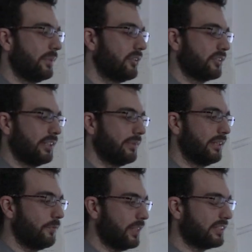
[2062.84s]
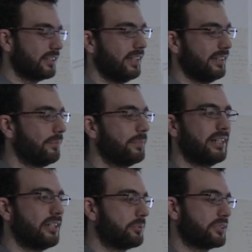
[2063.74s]
Because even if it's like
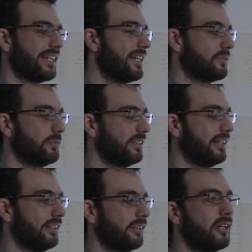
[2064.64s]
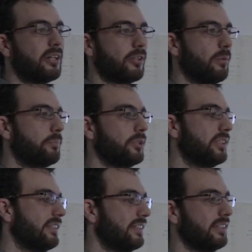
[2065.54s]
very obsessed with like
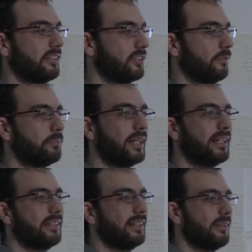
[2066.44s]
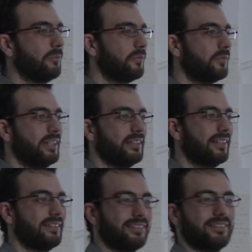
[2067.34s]
computing digits of pi, and we find
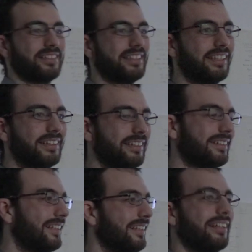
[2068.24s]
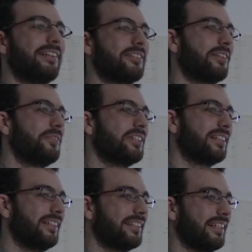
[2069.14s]
that silly, the
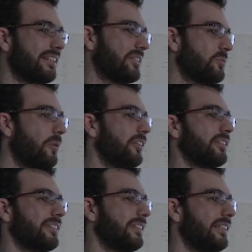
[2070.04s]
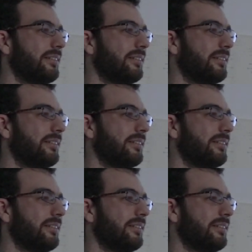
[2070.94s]
artificial intelligence won't.